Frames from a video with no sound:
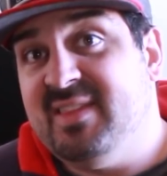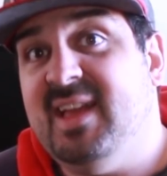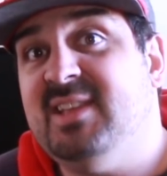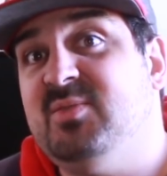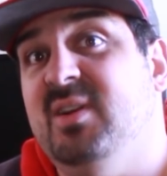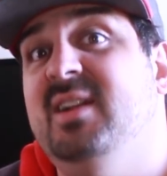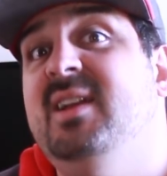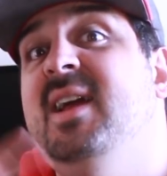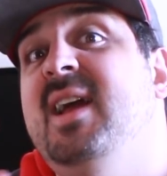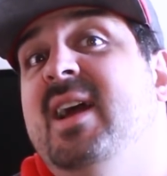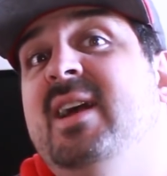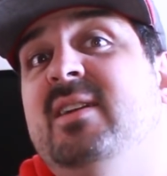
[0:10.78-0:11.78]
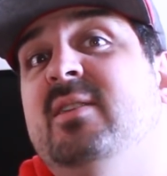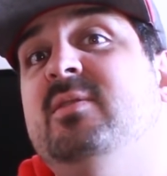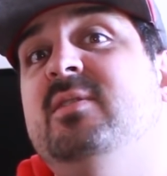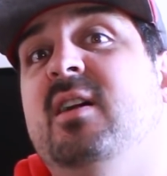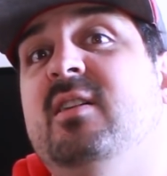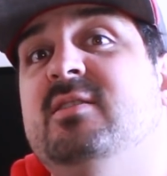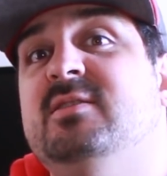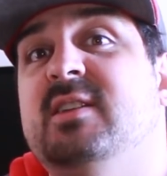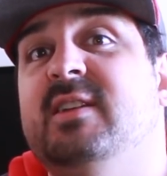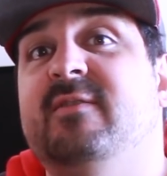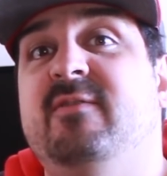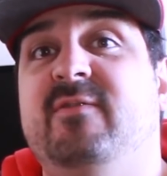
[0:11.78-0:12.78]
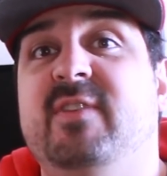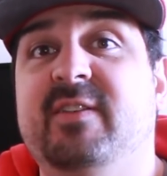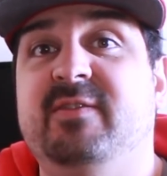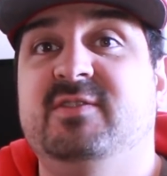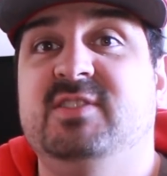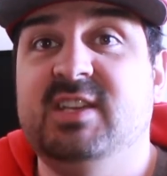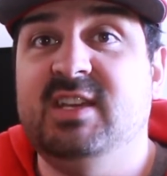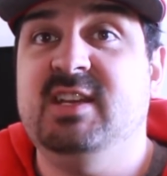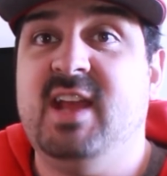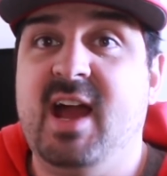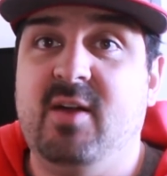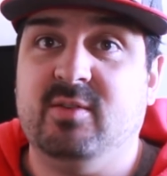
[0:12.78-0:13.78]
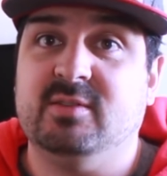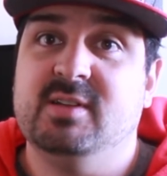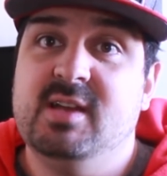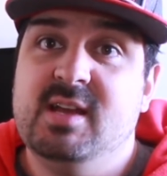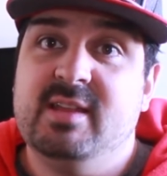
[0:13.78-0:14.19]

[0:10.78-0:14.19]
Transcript: That's right, $800 in 15 hours.